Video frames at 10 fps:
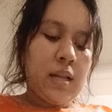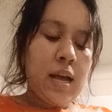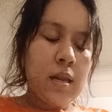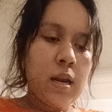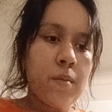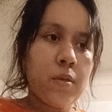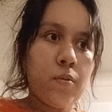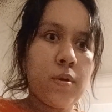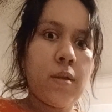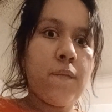Last time
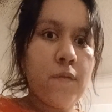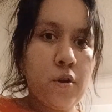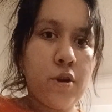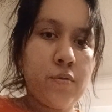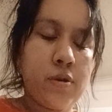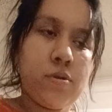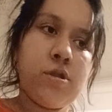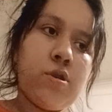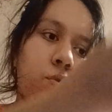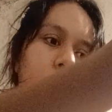there was a funeral,
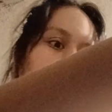so